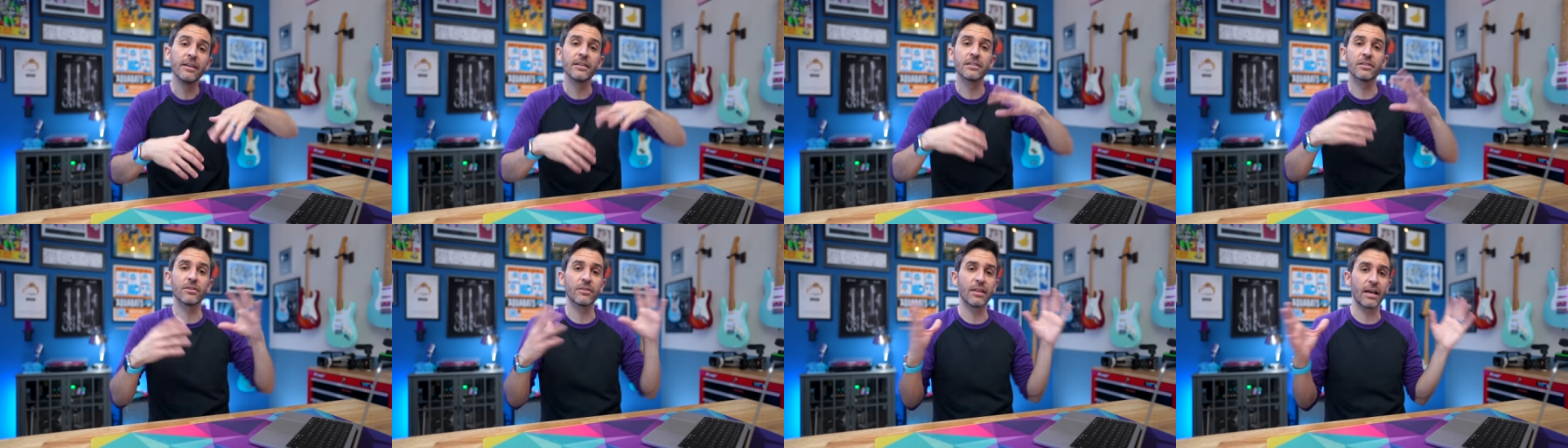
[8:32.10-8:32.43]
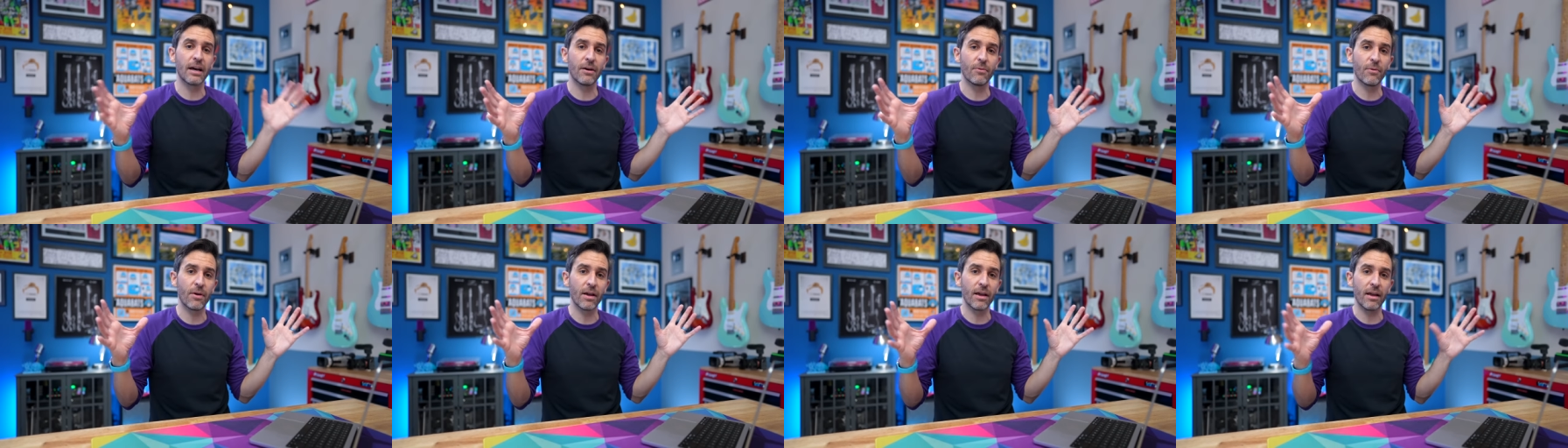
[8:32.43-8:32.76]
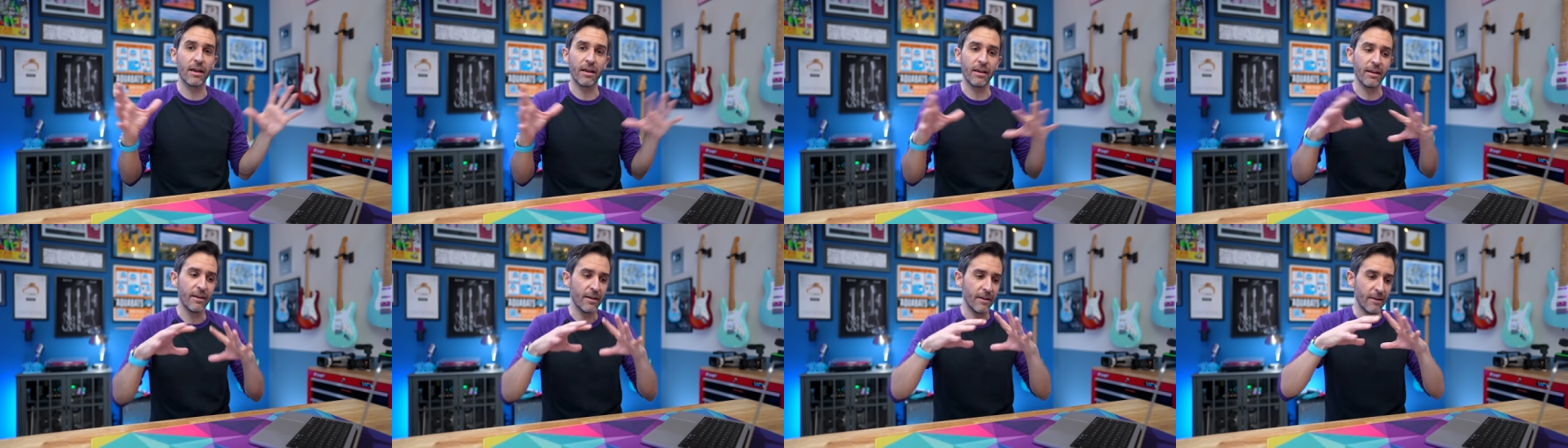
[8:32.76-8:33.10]
So that
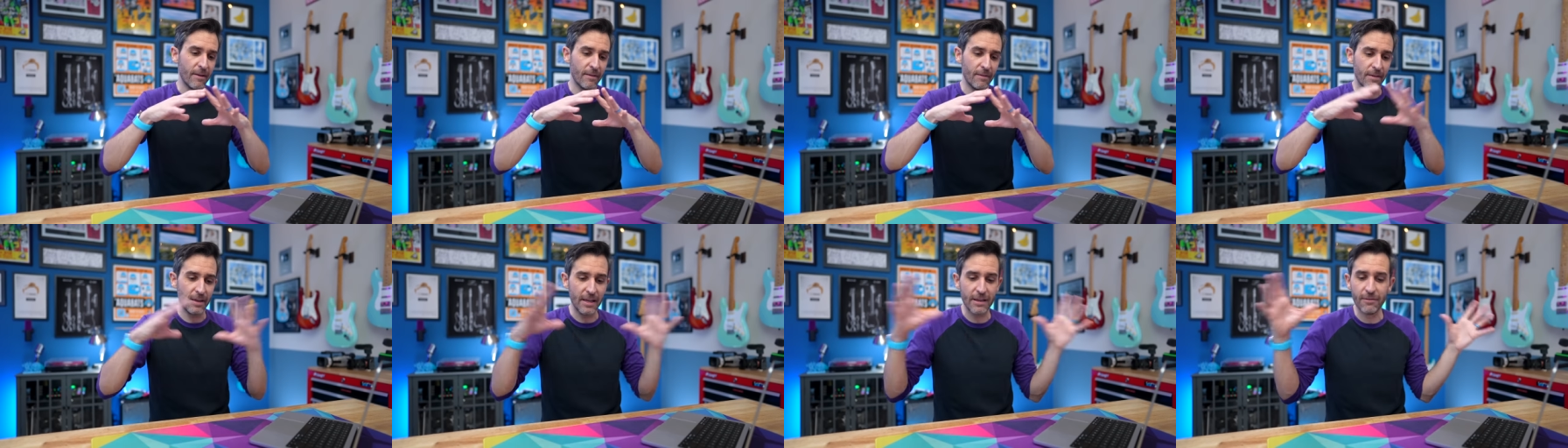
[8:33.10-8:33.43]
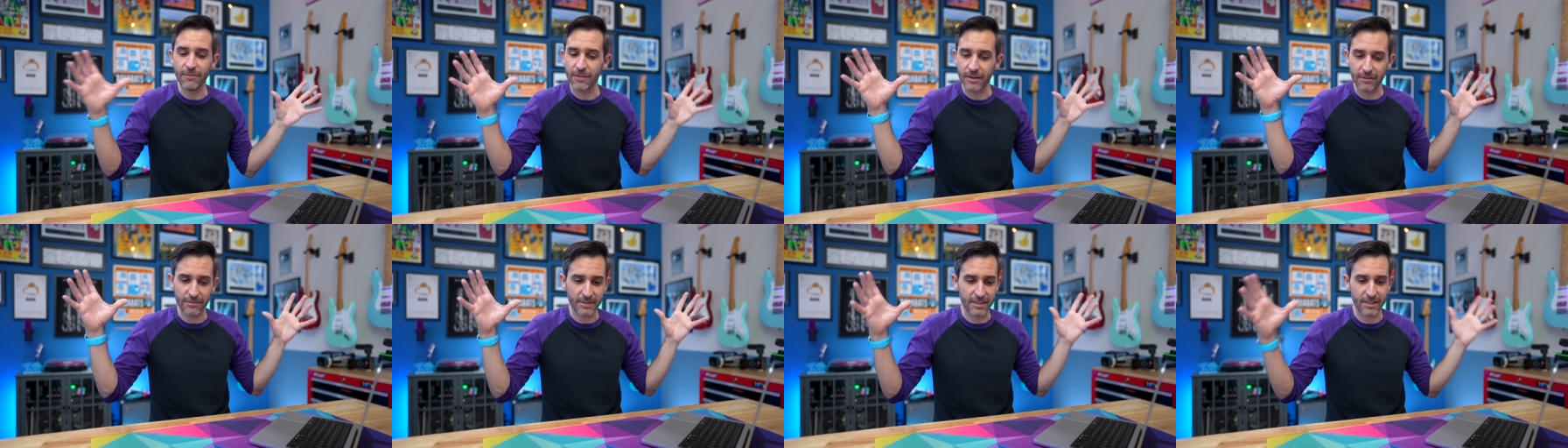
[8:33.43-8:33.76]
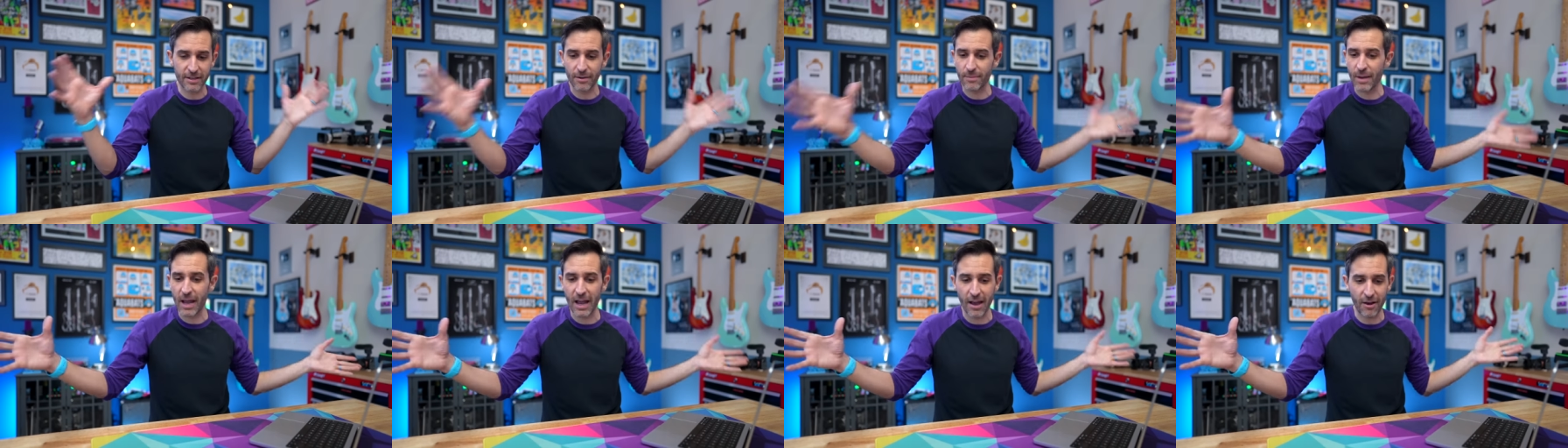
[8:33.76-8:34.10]
way, even if
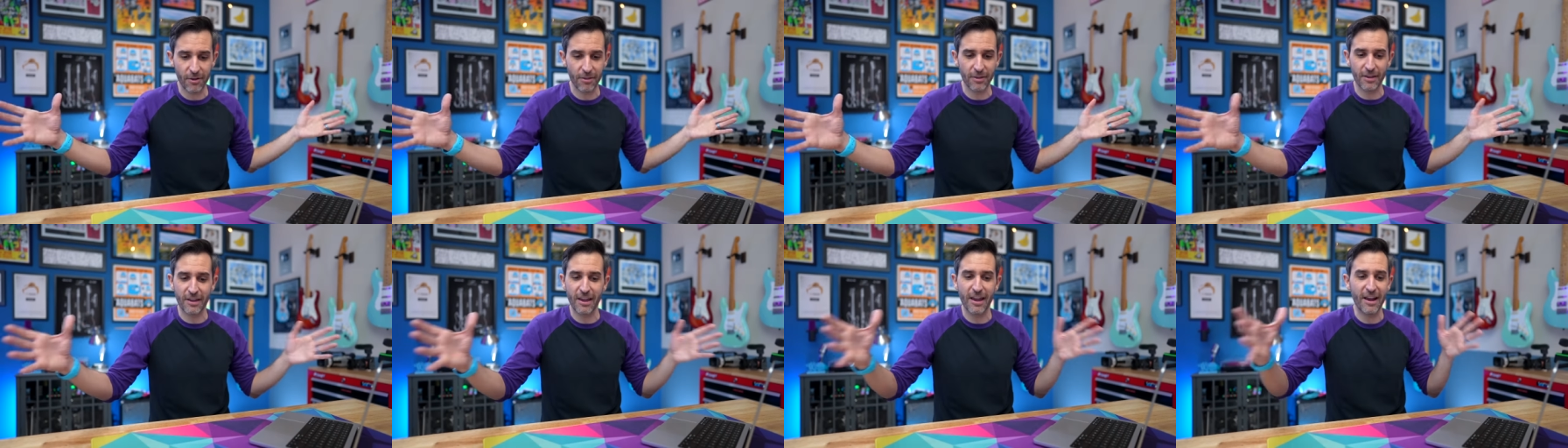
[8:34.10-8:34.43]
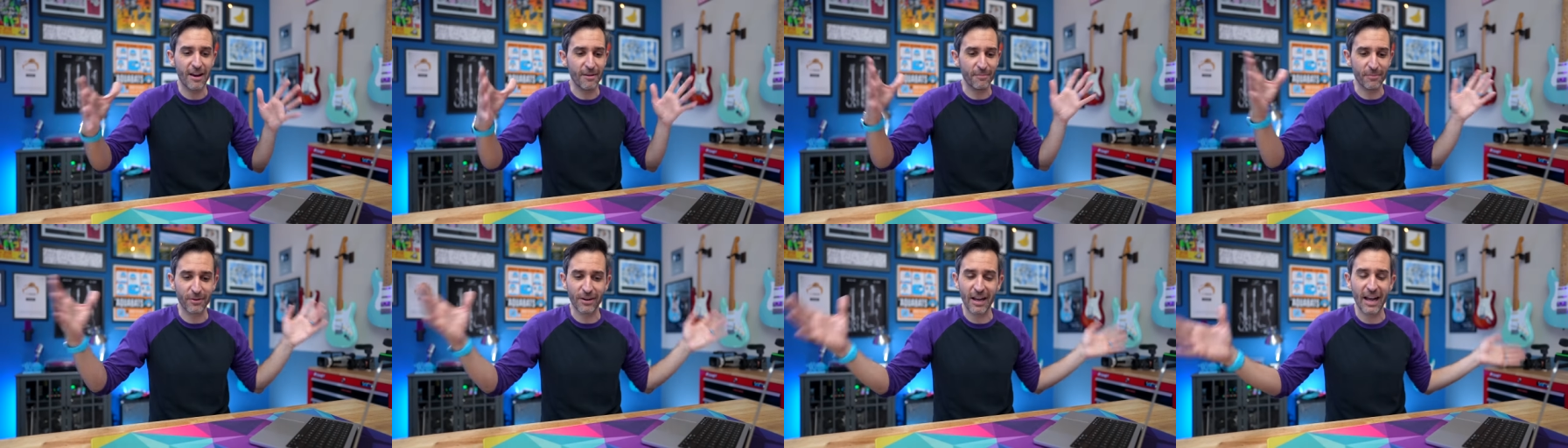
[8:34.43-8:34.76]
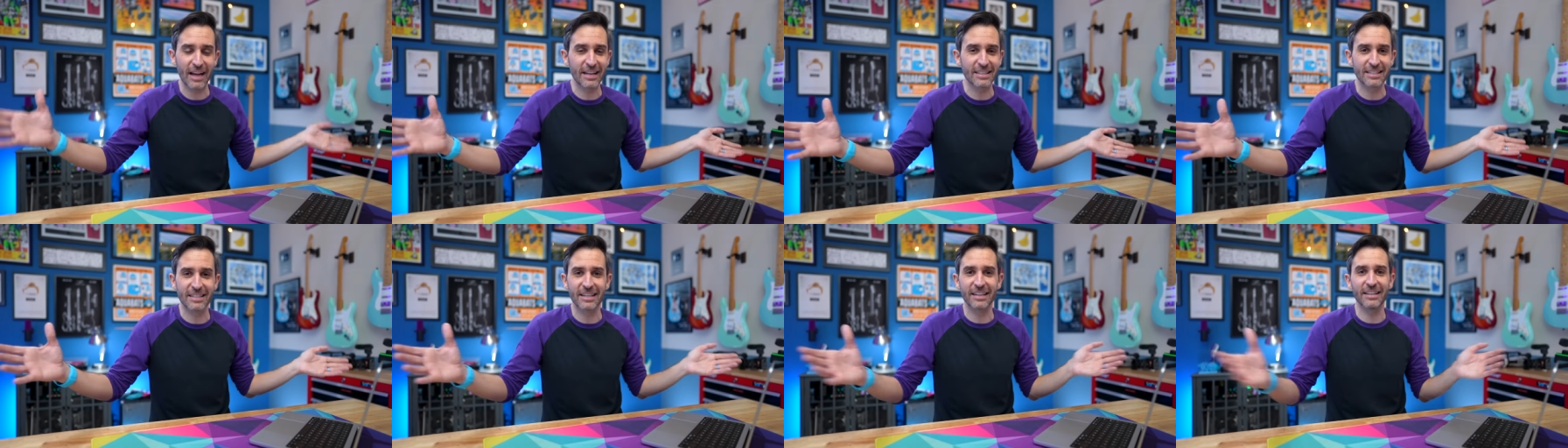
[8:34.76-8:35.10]
somehow the camera
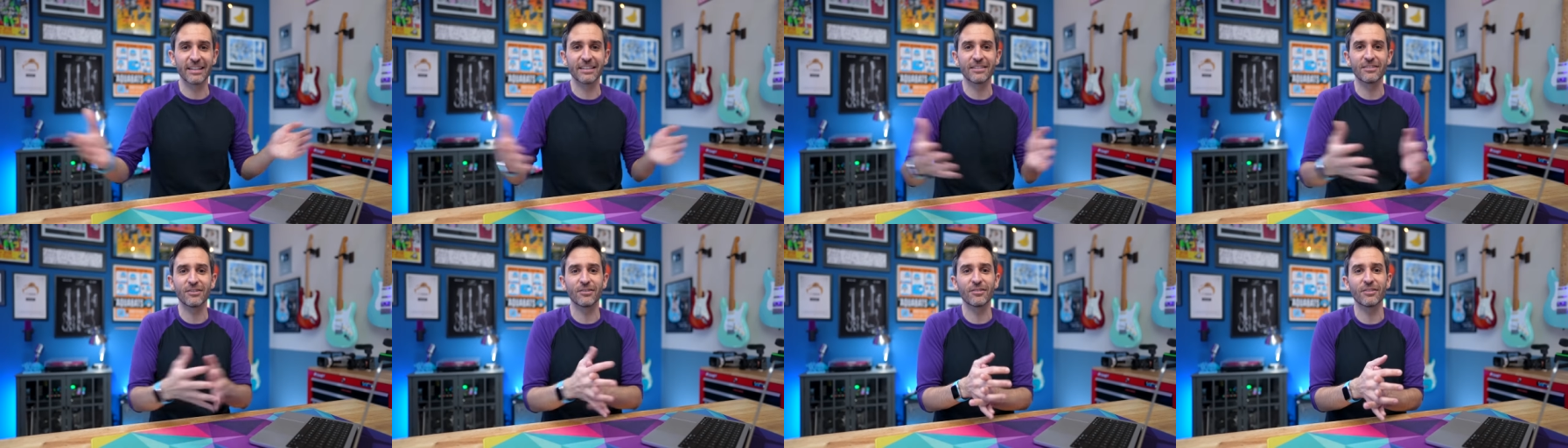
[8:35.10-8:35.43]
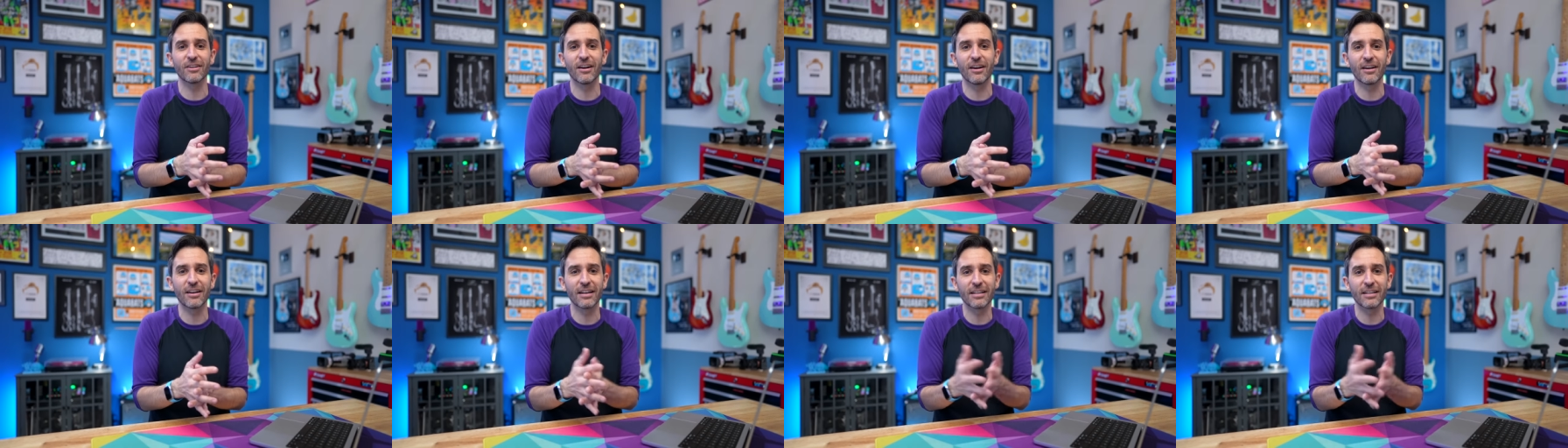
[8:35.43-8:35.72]
accidentally turned on,